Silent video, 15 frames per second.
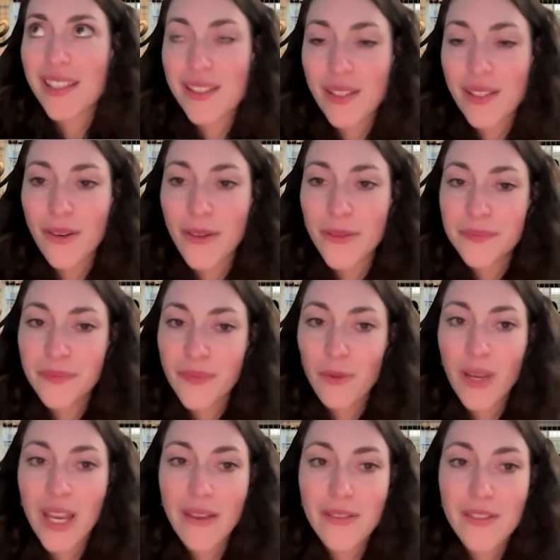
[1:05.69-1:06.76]
So
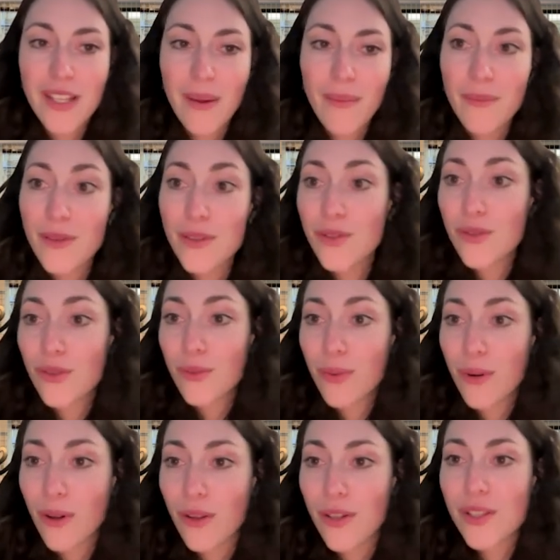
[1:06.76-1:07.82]
we have some Zoom
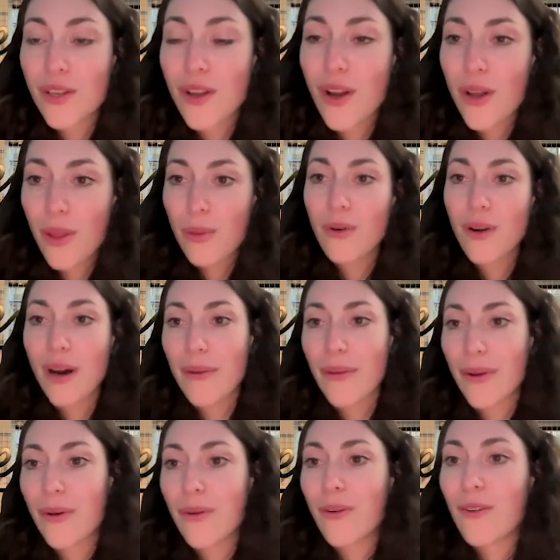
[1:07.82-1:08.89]
polls throughout
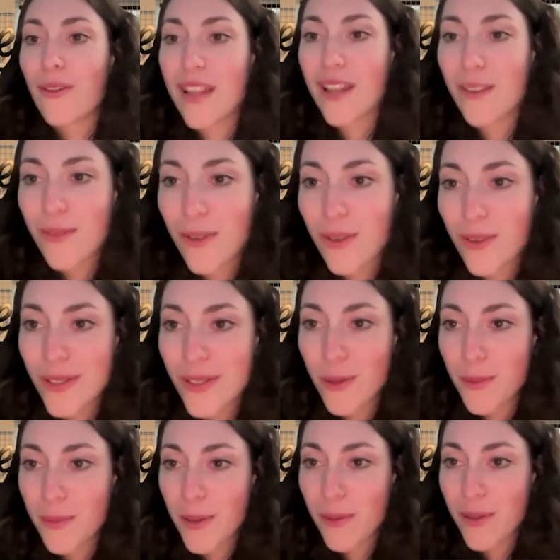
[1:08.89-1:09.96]
the call, and of course, we
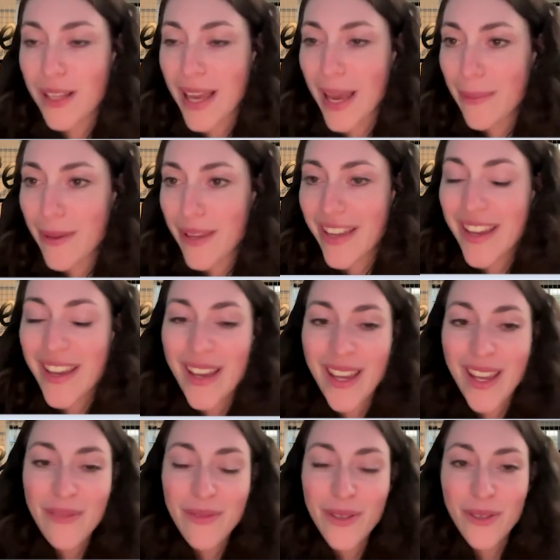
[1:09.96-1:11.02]
would be really happy
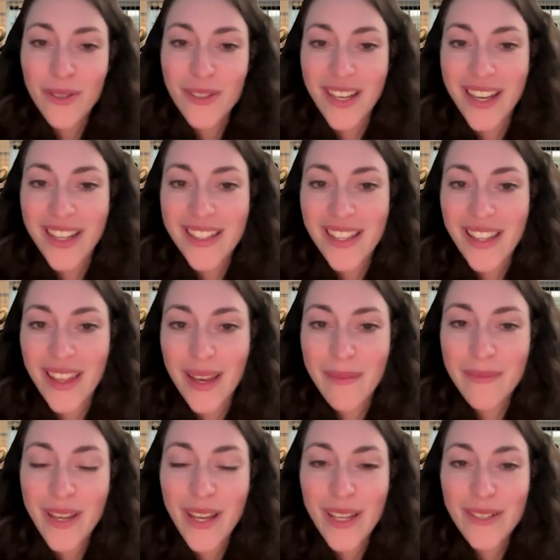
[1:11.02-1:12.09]
if we could answer
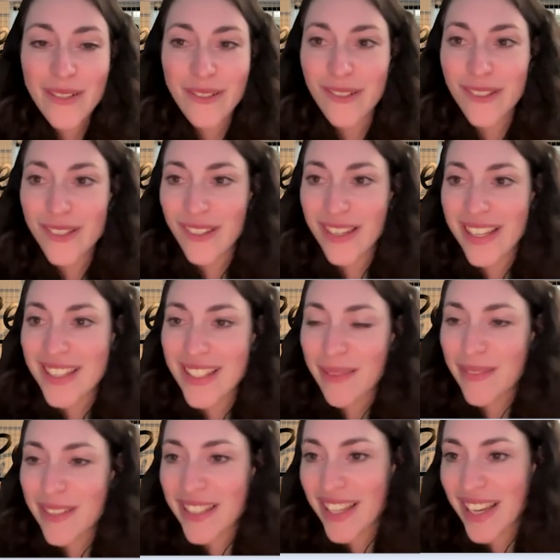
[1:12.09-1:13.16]
them to also get
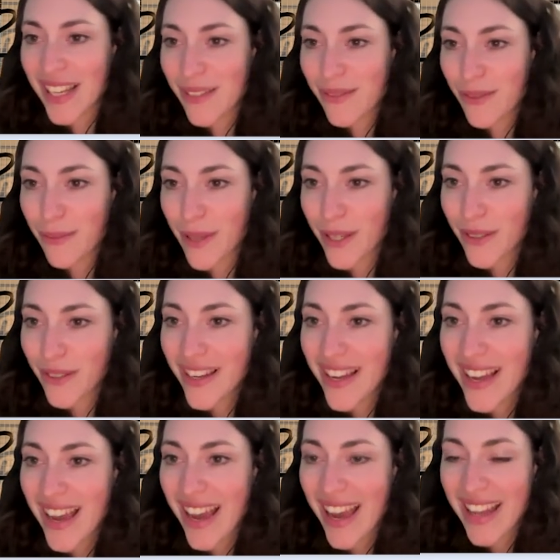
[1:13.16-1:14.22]
some insights from you.
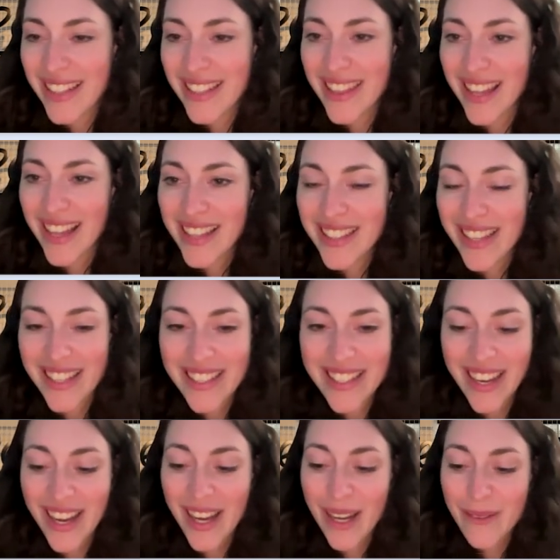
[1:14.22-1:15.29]
And that said,
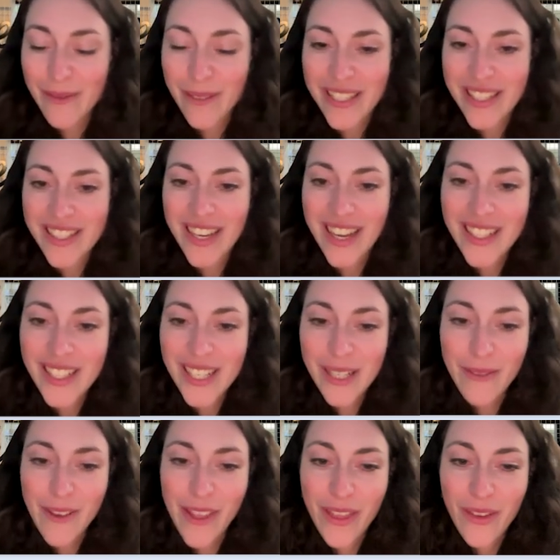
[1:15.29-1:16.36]
we are
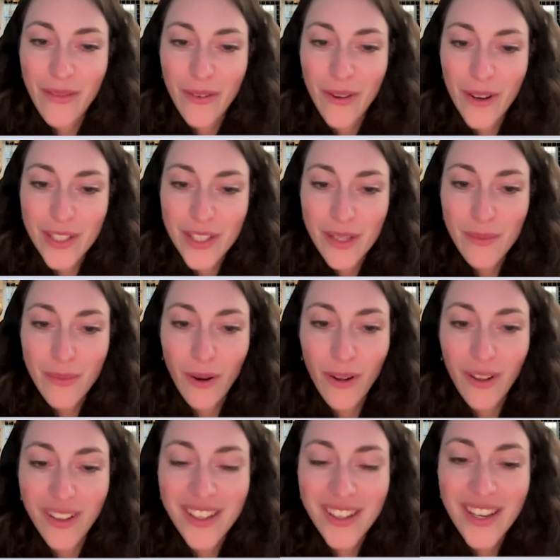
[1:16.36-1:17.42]
starting with the first
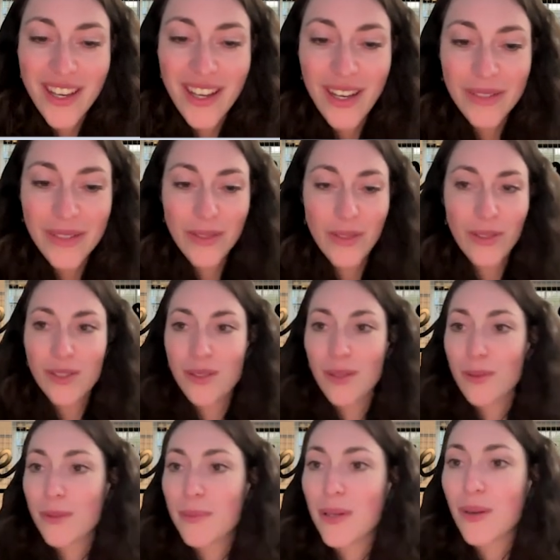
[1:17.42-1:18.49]
poll. Of course, we
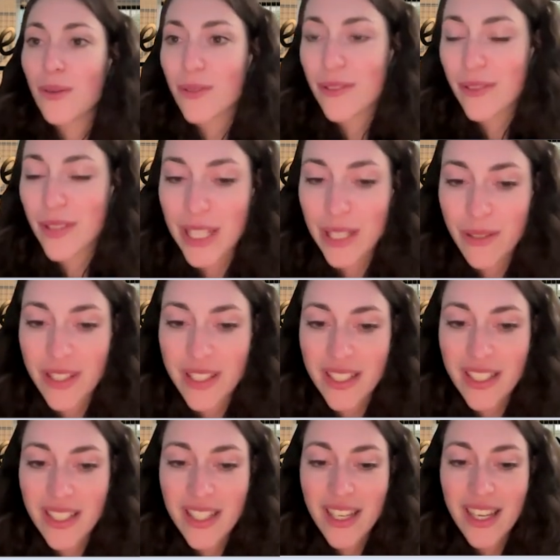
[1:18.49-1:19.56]
would be also
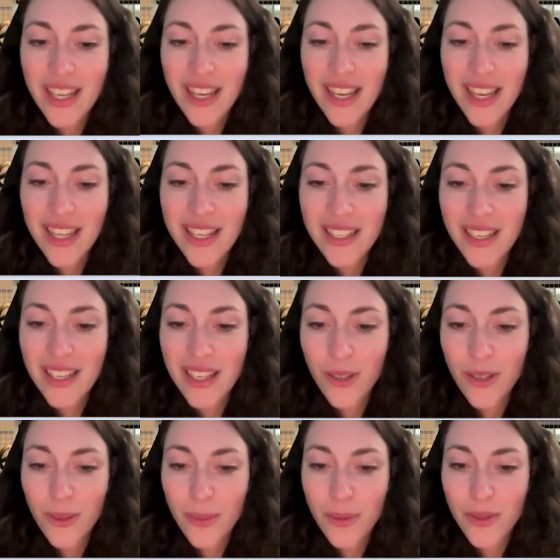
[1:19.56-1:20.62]
interested in
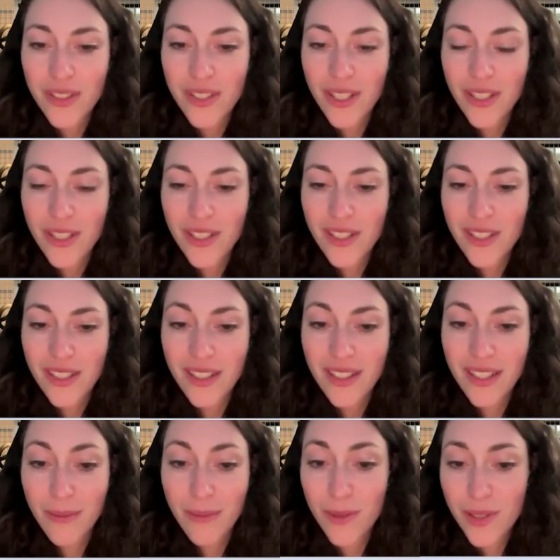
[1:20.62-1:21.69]
your position,
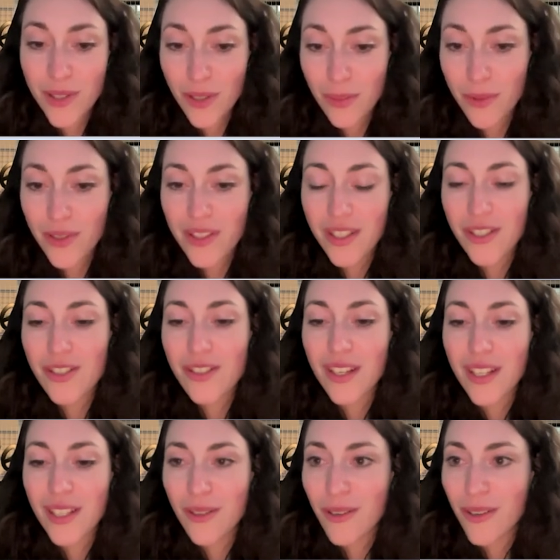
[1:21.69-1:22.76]
like what's your position
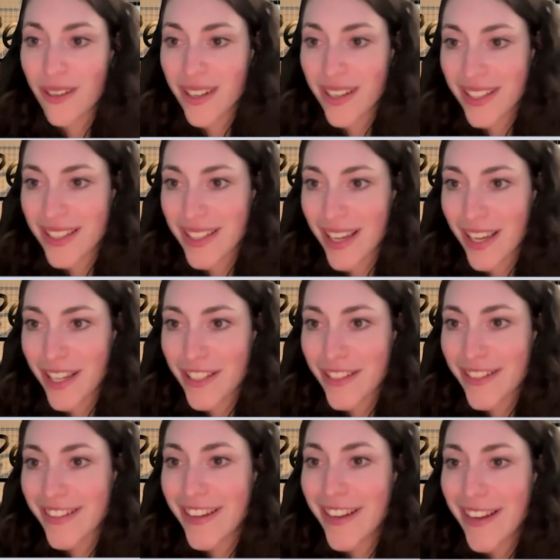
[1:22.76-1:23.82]
in your
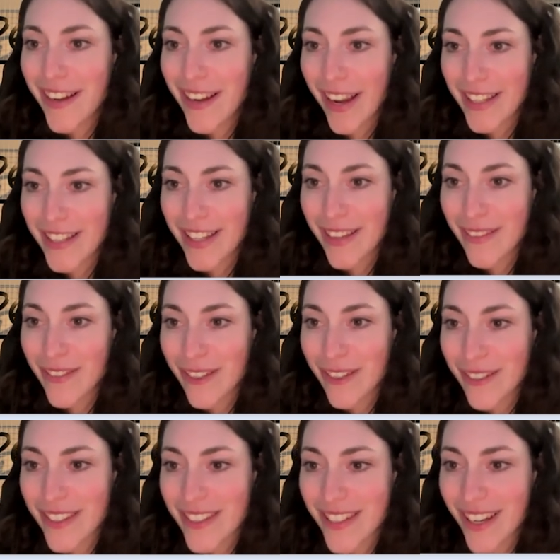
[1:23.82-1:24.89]
organization? Kati, if you
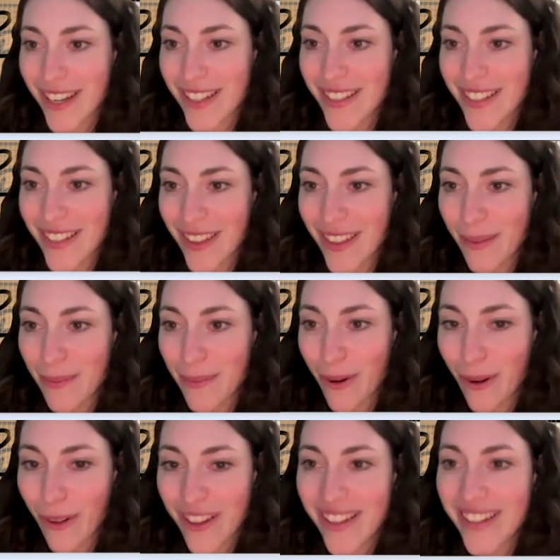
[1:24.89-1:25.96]
could start the
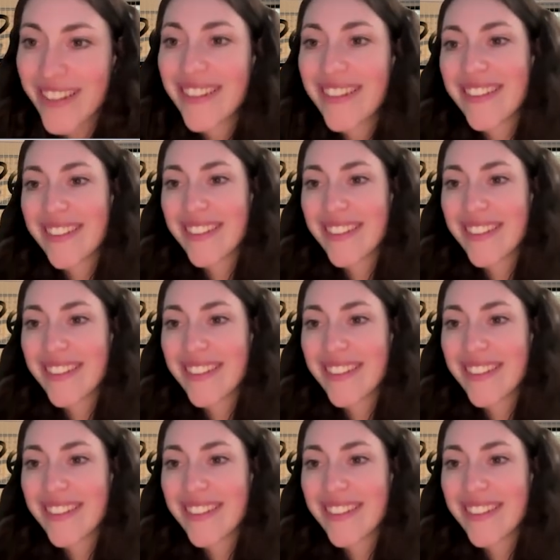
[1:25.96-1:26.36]
poll.